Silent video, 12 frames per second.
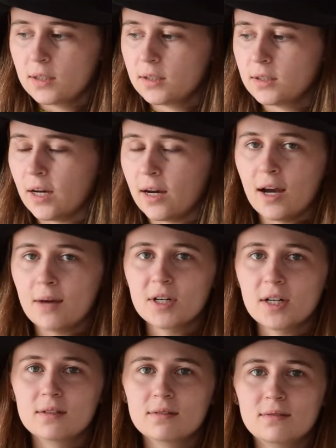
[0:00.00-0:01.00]
Yeah, I'm
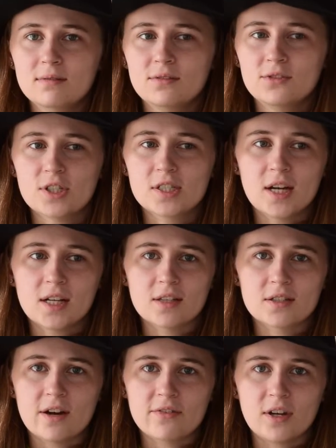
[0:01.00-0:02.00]
gonna just cut
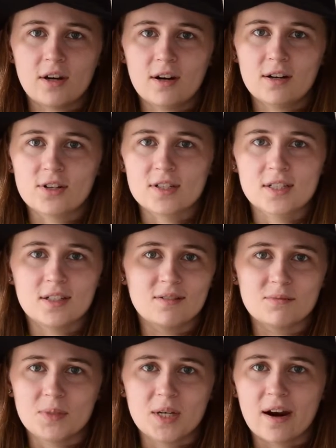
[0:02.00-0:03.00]
this off here just
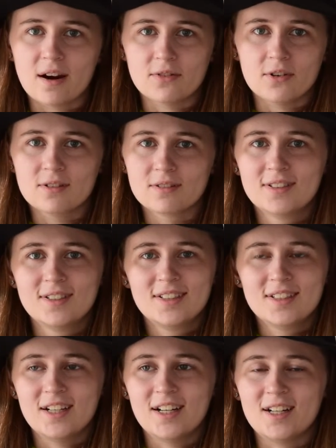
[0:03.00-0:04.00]
to be careful,
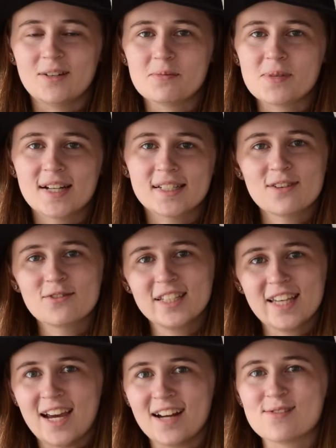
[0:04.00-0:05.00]
because I
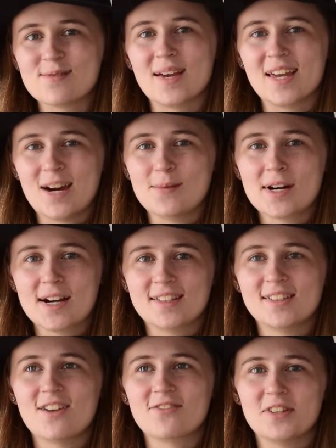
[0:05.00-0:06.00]
really hate it when my camera
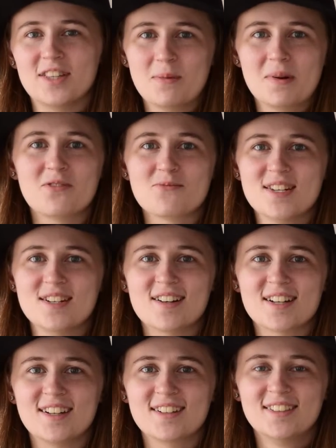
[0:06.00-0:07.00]
cuts off in the middle of me
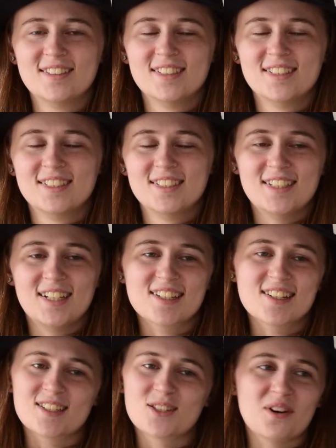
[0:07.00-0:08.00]
talking. That's
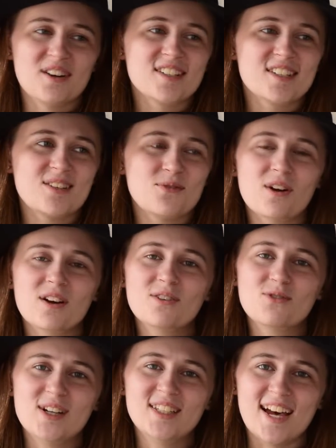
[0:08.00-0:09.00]
just the worst. We're gonna
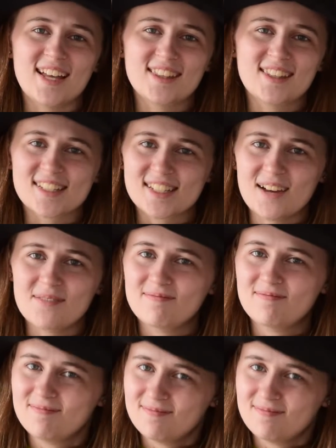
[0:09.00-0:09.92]
avoid that this time.